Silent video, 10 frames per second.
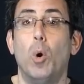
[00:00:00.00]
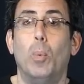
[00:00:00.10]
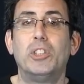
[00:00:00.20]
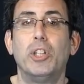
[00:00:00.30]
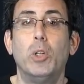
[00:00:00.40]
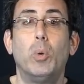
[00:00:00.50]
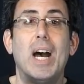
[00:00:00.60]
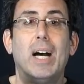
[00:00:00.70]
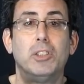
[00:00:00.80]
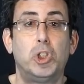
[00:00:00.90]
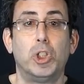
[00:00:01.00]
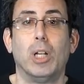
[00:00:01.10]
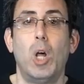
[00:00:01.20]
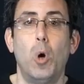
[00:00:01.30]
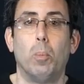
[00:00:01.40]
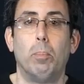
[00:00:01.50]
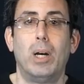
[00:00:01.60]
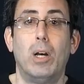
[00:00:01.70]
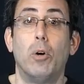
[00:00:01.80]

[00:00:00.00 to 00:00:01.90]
Wishing you God's shalom